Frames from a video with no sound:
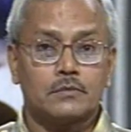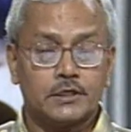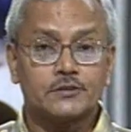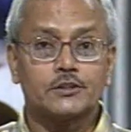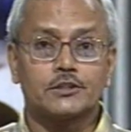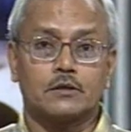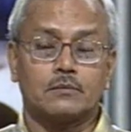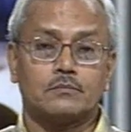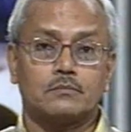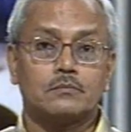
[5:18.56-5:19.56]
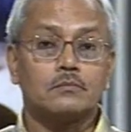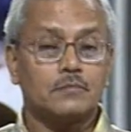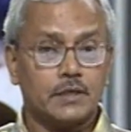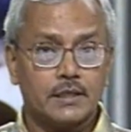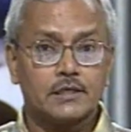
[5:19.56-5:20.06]
literature,
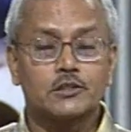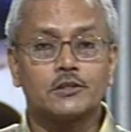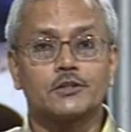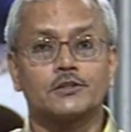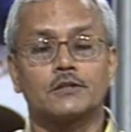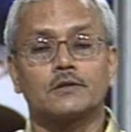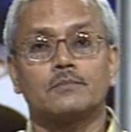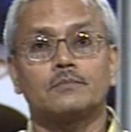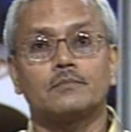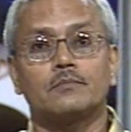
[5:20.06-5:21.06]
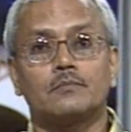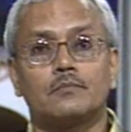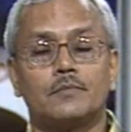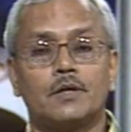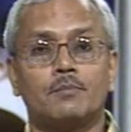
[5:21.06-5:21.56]
English literature
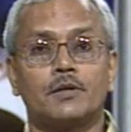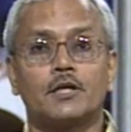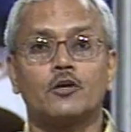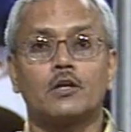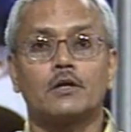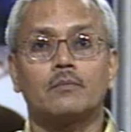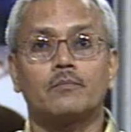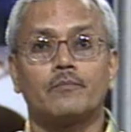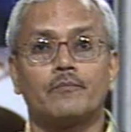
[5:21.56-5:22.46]
in particular,